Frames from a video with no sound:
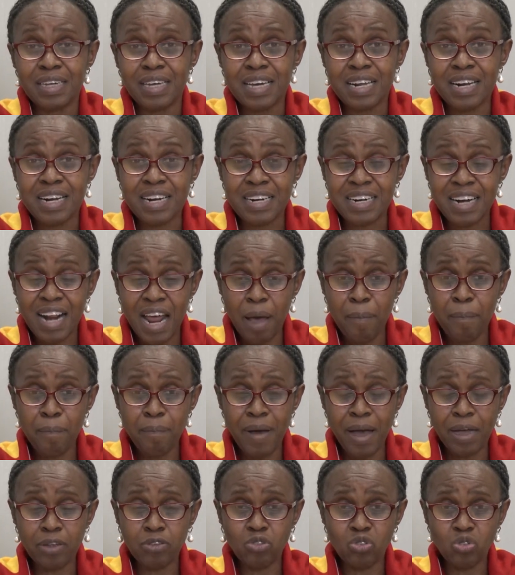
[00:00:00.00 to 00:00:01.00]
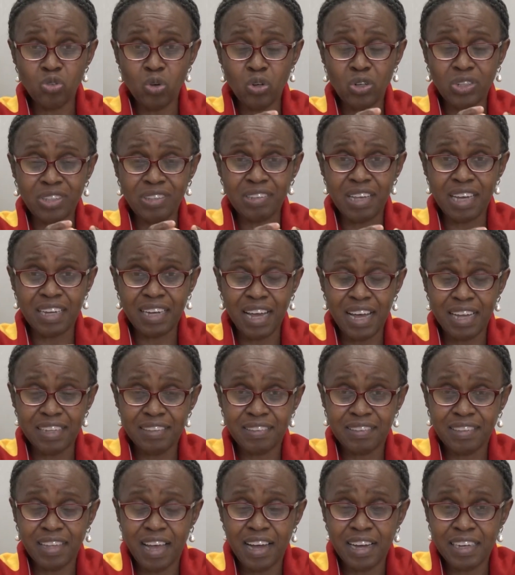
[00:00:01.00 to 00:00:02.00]
Raman tokta
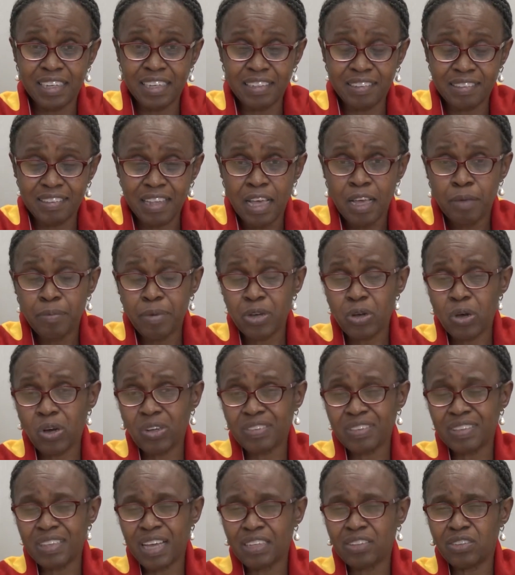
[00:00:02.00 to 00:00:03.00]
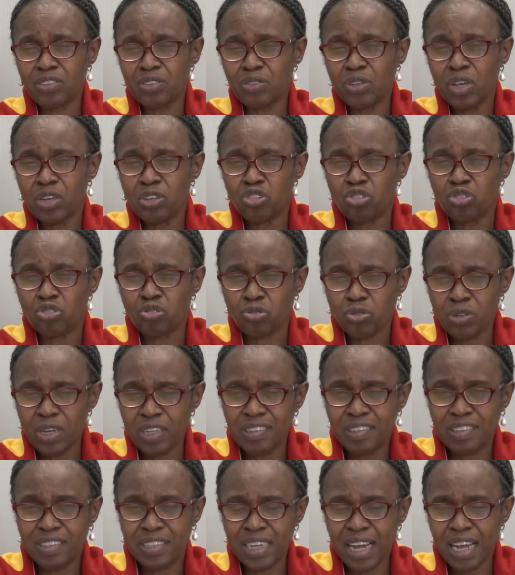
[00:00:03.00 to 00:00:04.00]
katakit. Because that
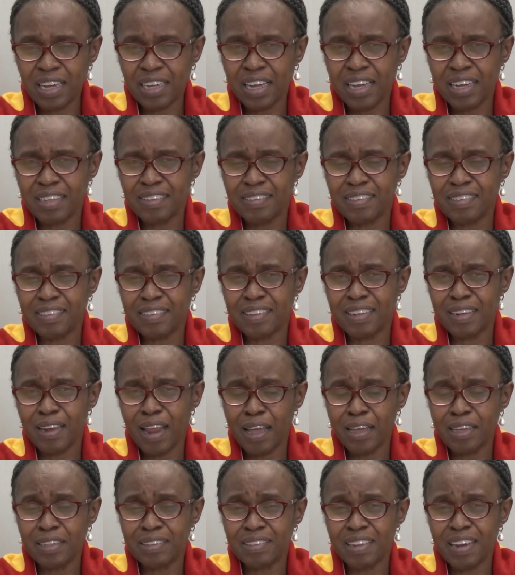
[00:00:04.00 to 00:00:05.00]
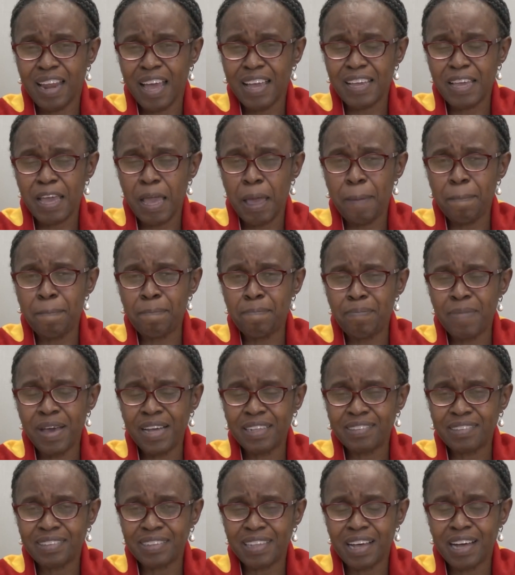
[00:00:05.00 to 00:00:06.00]
straight jacket is it's like a
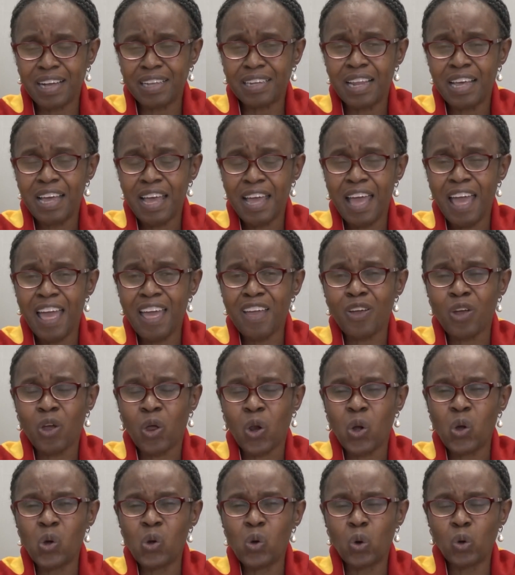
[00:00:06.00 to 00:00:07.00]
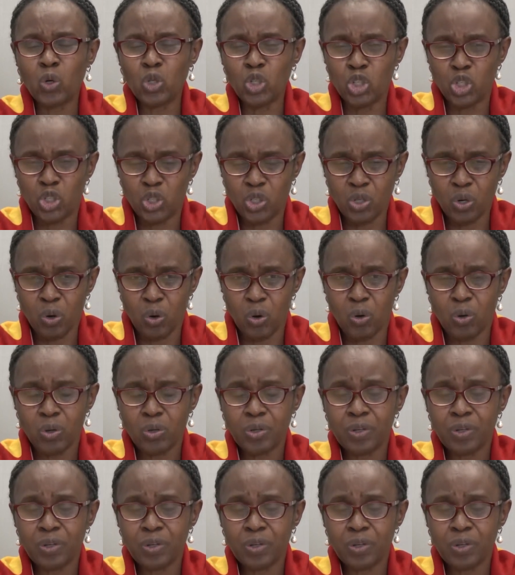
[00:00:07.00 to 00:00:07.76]
metal enclosure,